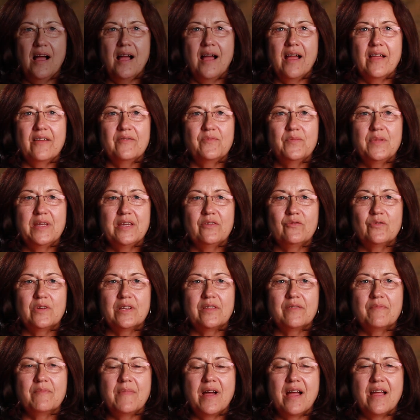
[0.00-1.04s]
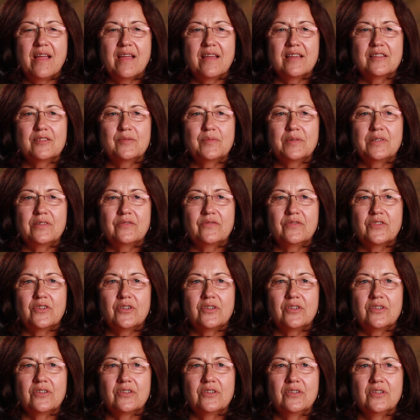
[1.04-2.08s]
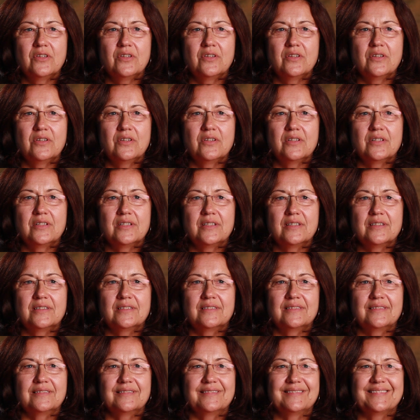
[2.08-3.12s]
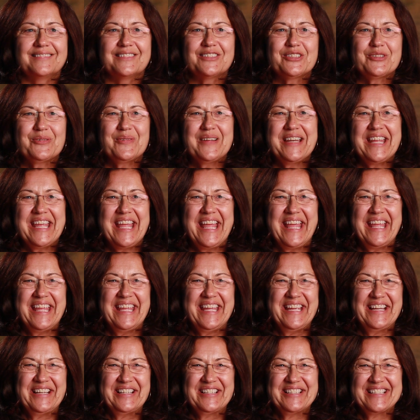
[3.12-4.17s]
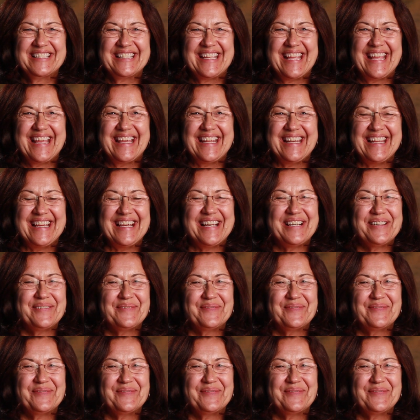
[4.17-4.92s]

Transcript: I've been with my husband for 28 years, and